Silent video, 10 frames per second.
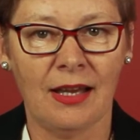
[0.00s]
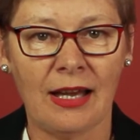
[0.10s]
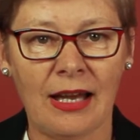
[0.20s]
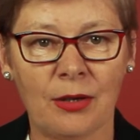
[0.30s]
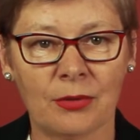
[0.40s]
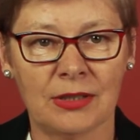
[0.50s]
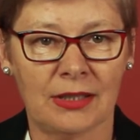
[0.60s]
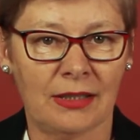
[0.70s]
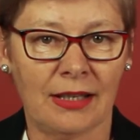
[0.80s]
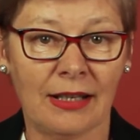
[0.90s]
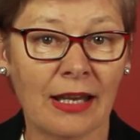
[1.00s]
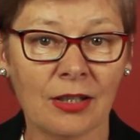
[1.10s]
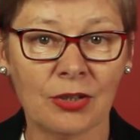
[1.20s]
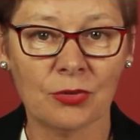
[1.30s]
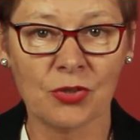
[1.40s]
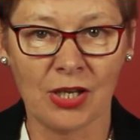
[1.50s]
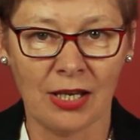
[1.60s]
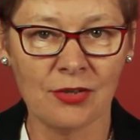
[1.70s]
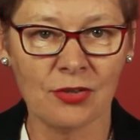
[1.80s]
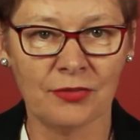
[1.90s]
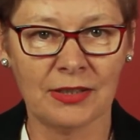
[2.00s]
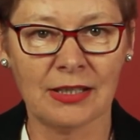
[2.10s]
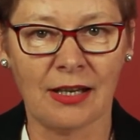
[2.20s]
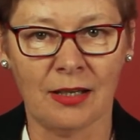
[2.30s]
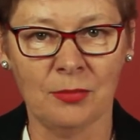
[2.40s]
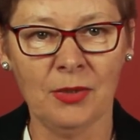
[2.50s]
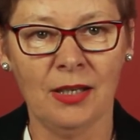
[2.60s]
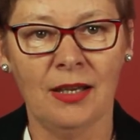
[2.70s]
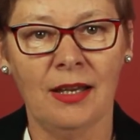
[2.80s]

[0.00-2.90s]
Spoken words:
how they are likely to change over time,